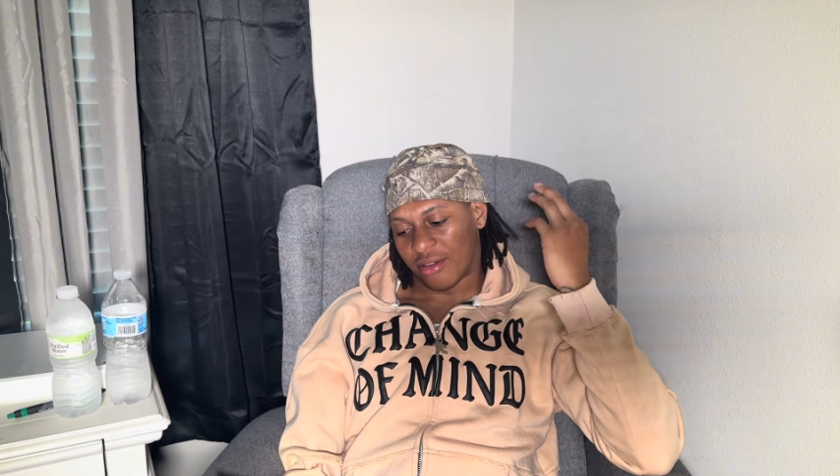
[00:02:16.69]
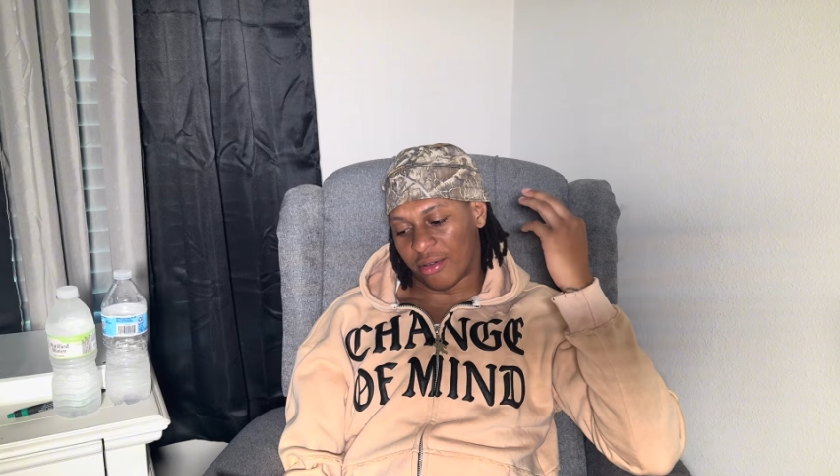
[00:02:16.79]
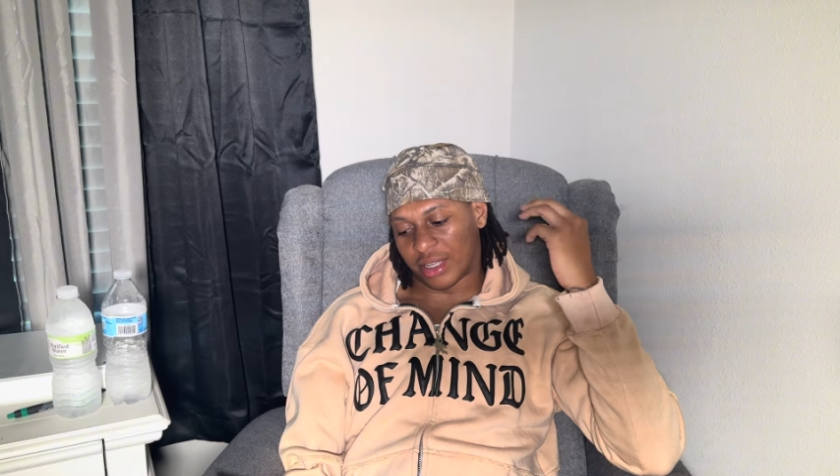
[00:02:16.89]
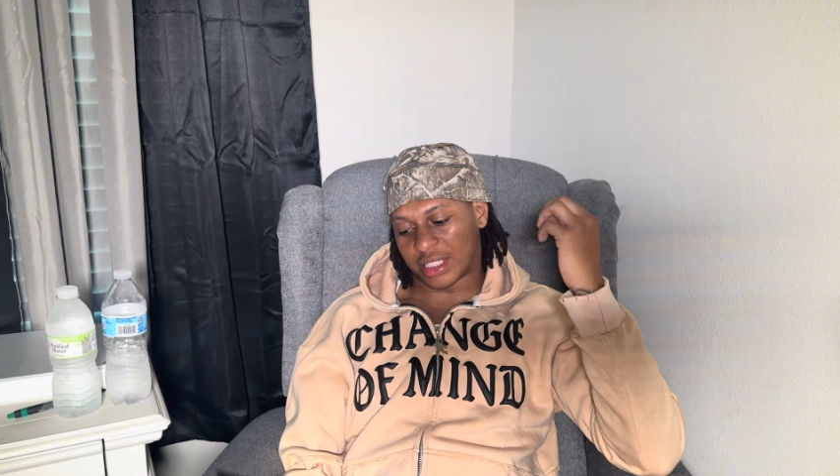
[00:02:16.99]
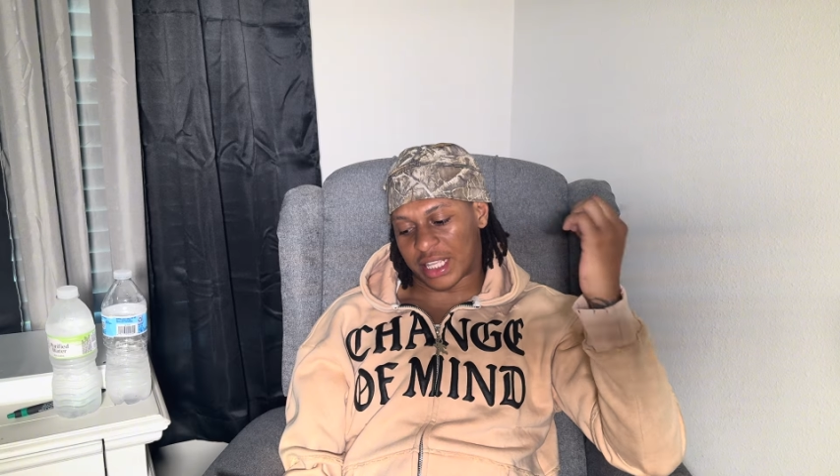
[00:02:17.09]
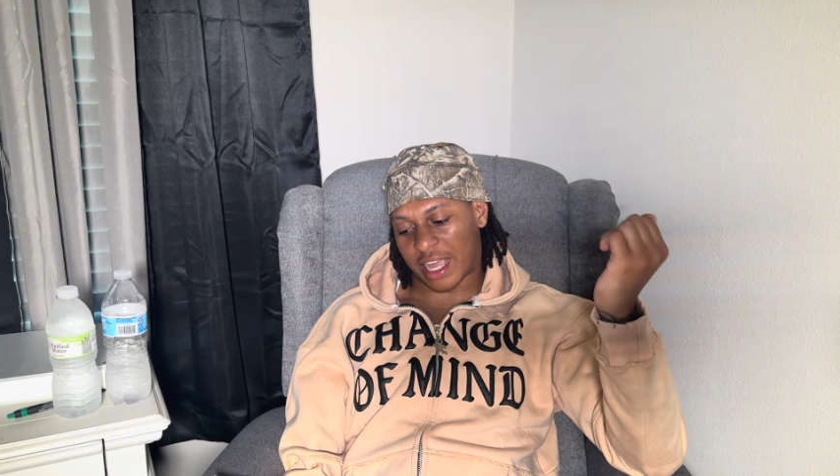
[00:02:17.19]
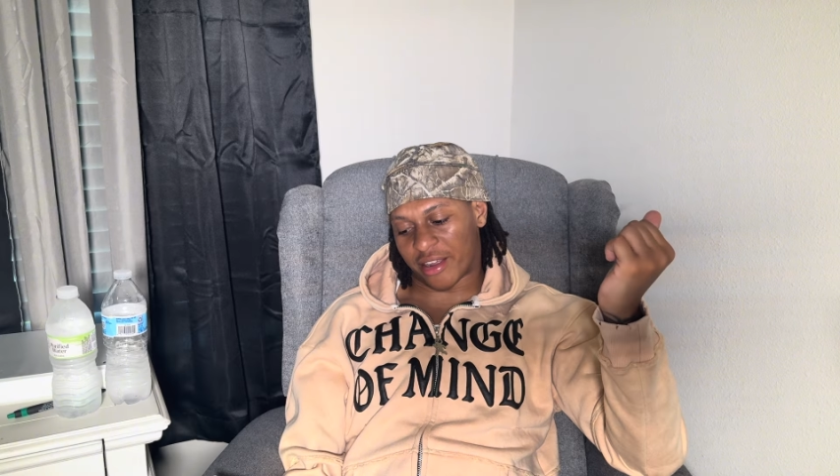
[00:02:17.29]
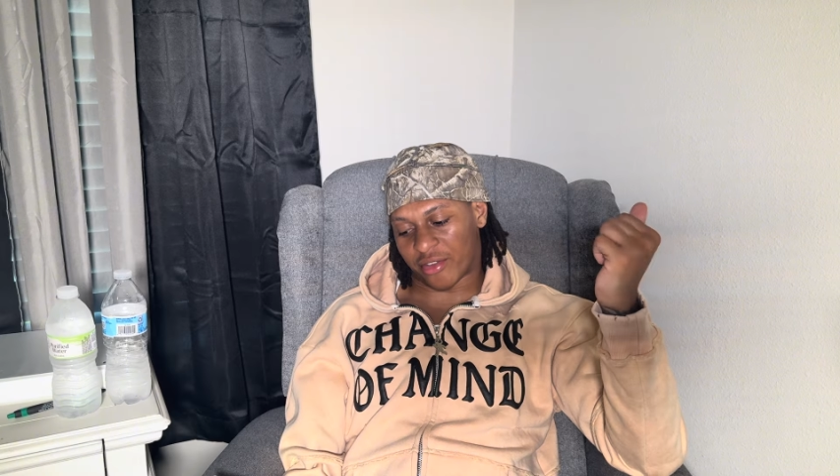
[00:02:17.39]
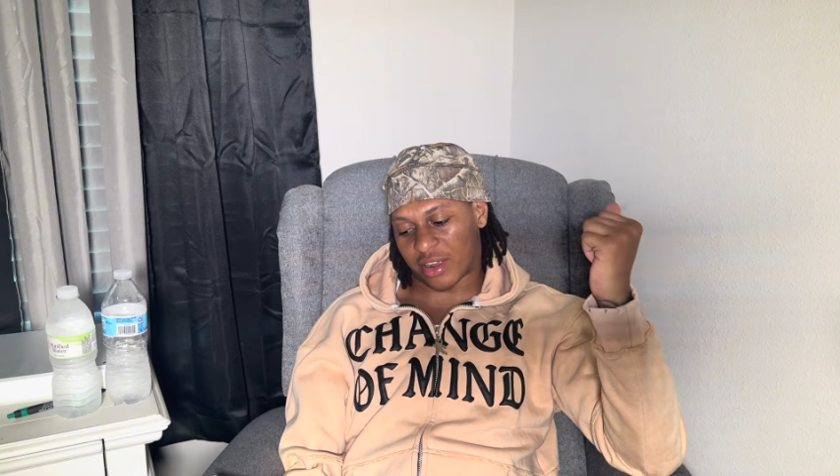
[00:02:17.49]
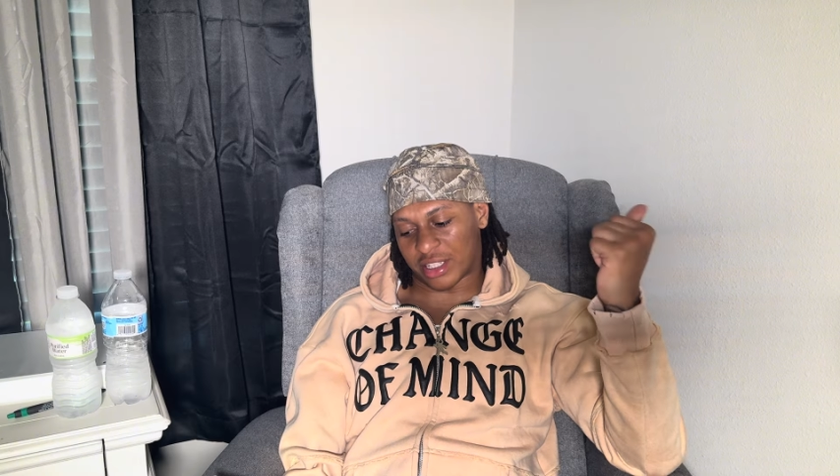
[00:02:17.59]
what
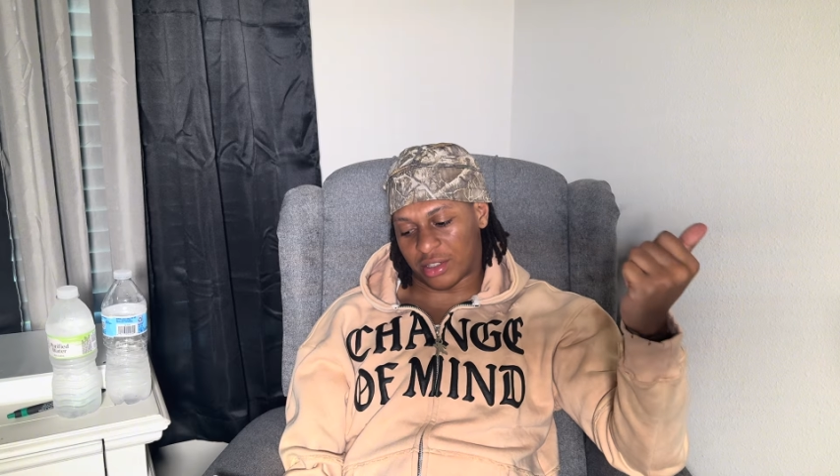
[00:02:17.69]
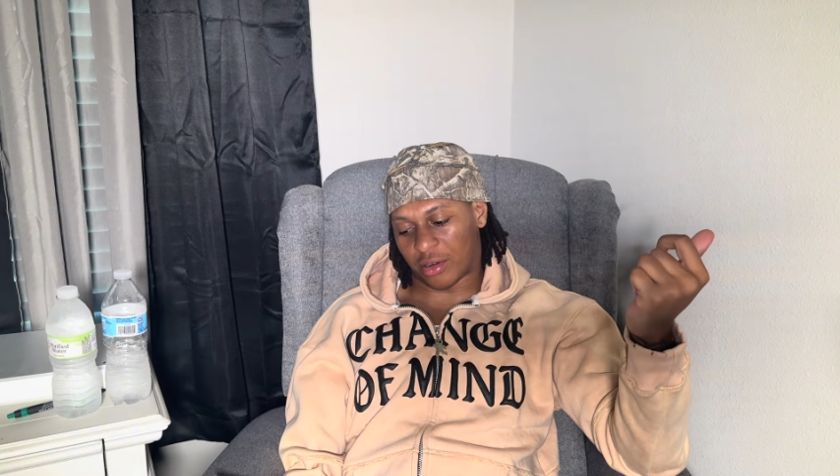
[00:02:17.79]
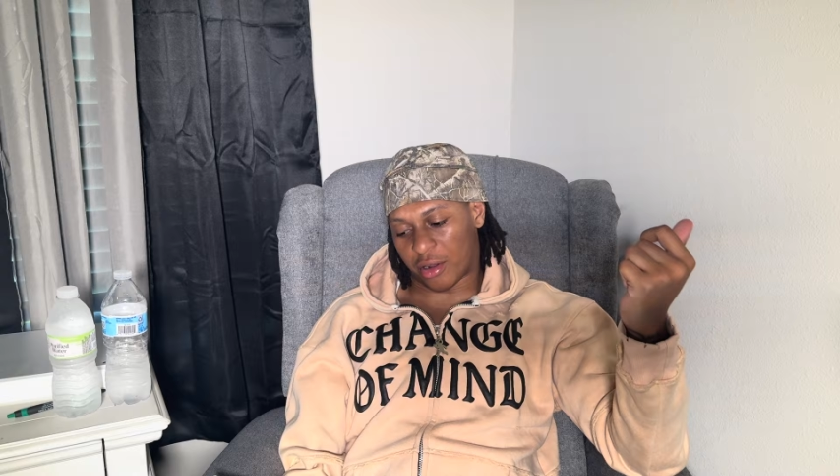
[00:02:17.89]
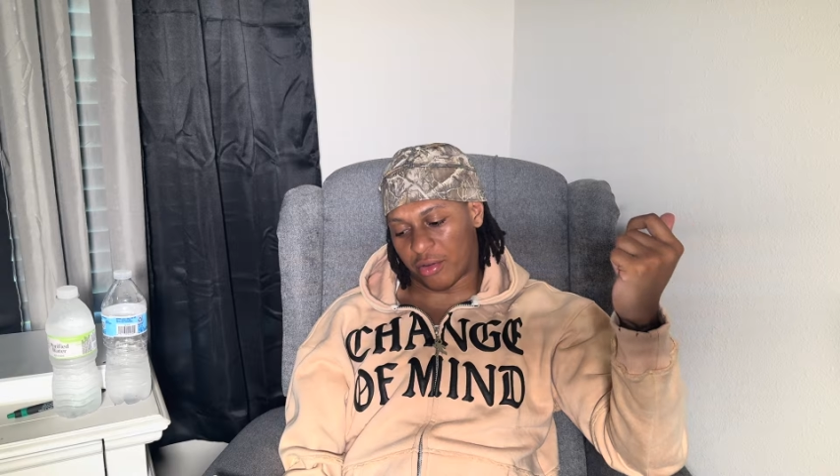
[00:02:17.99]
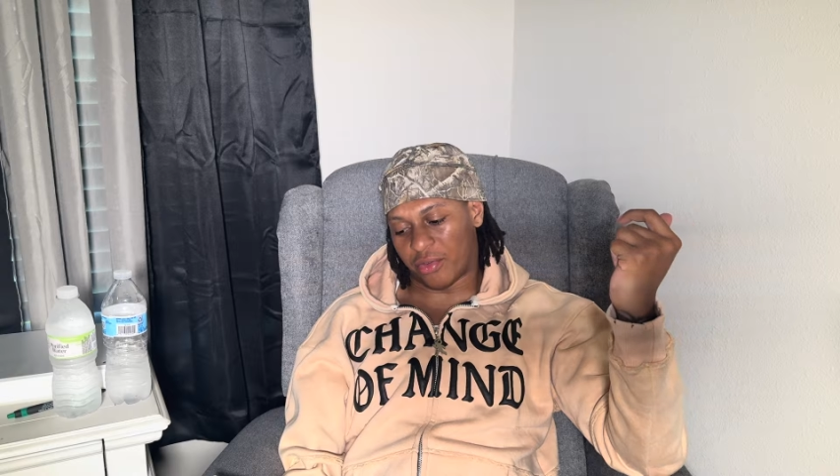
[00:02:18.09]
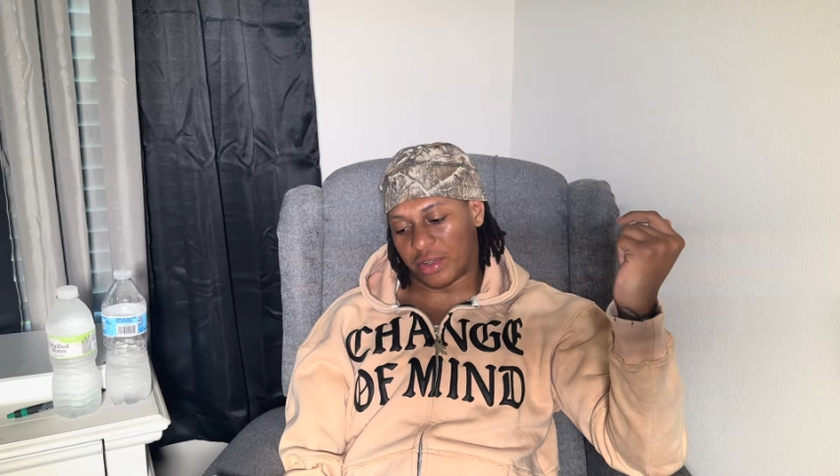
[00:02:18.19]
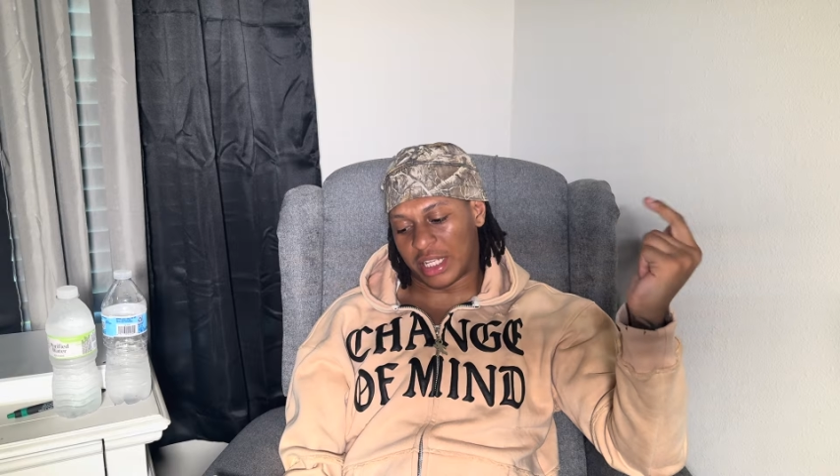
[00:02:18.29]
sacrifice, growth,